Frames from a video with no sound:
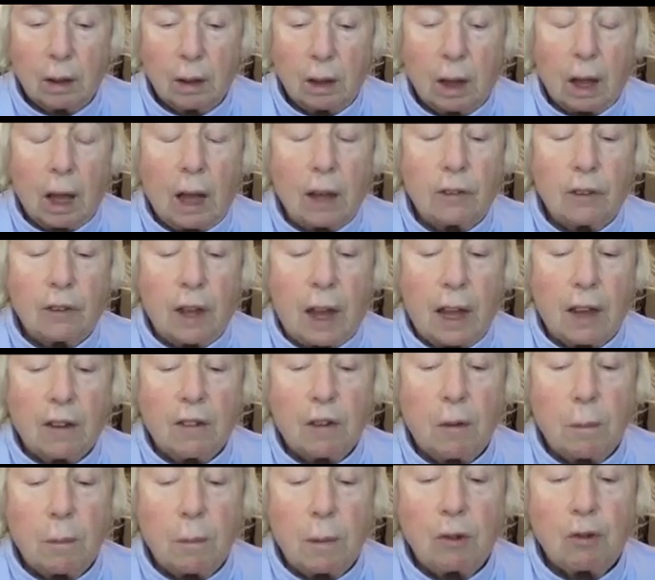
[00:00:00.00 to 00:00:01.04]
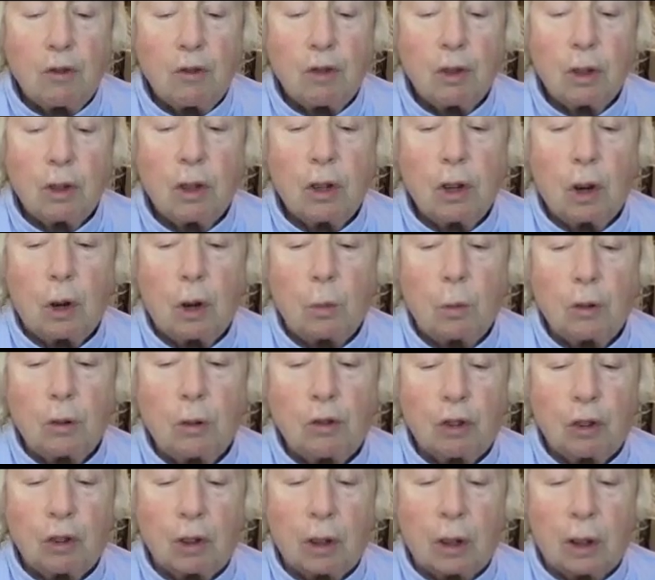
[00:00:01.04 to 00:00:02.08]
As I have mentioned
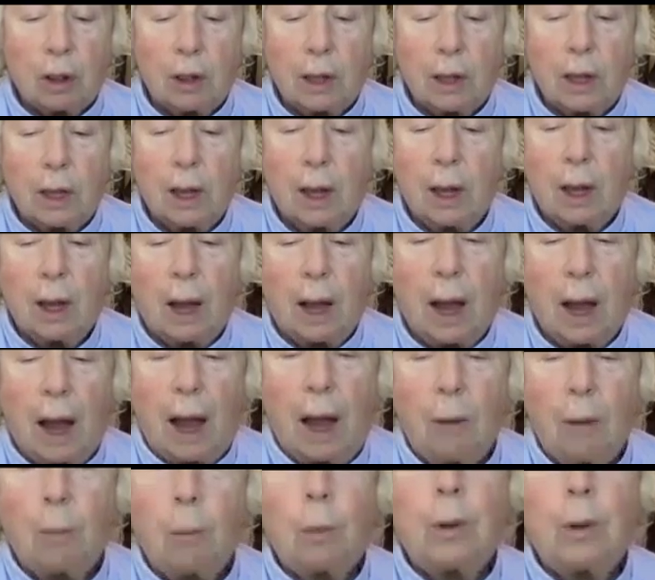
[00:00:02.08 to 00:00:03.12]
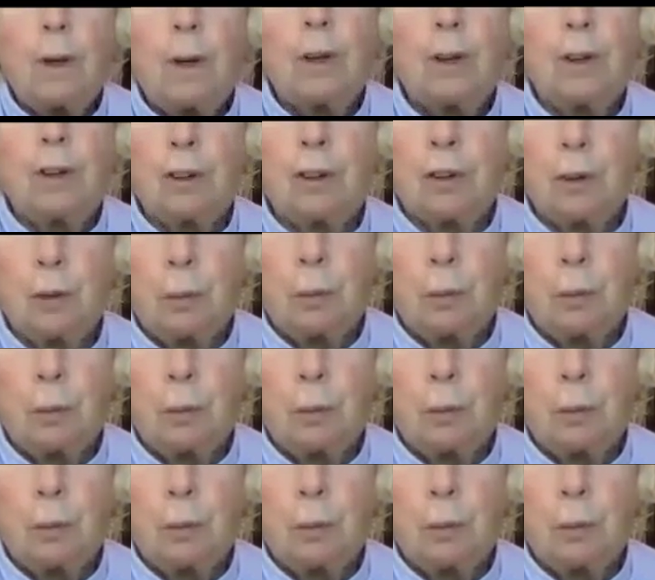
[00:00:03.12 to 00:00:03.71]
originally, I wanted to